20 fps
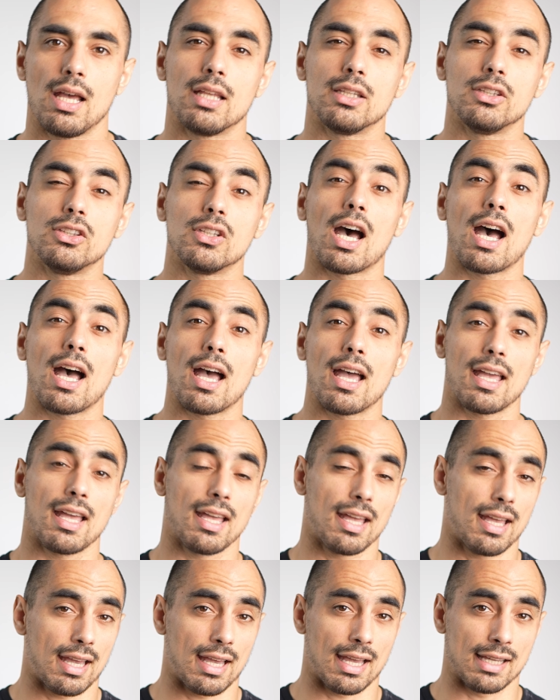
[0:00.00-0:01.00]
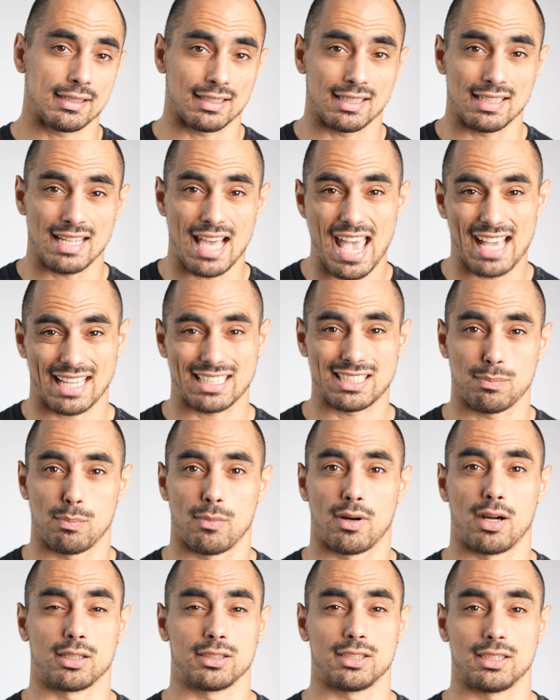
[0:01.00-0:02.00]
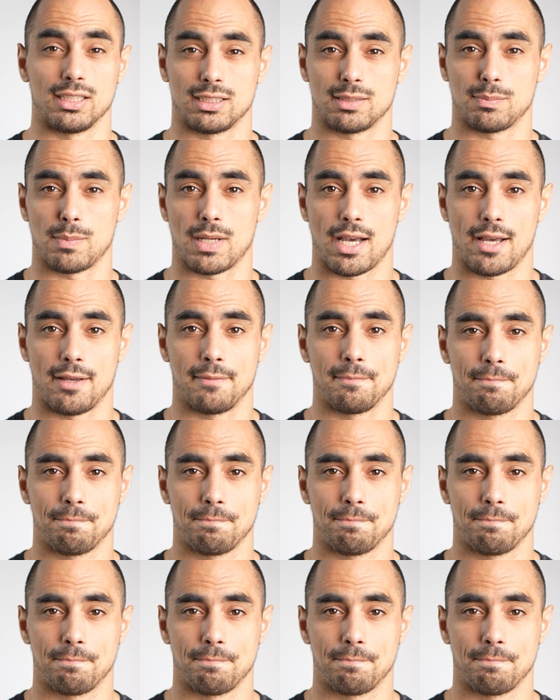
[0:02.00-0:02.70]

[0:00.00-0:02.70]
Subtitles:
not as an X marks the spot.